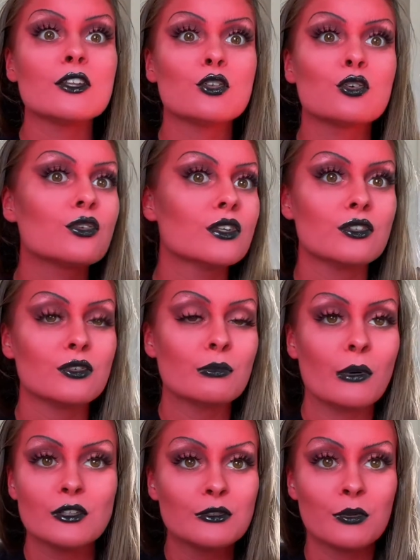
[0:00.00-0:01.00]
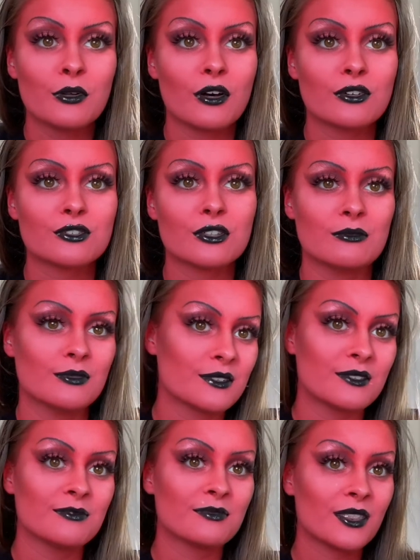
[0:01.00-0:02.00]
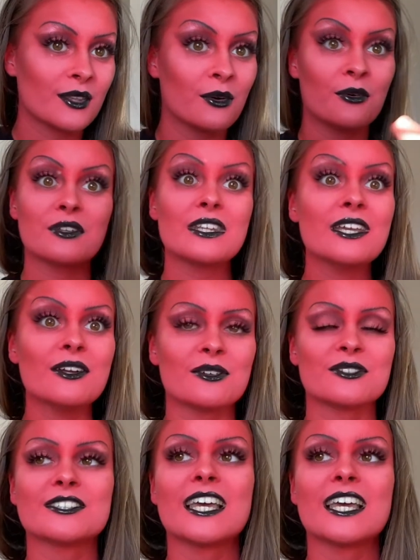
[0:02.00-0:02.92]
you could do multiple costumes over the years,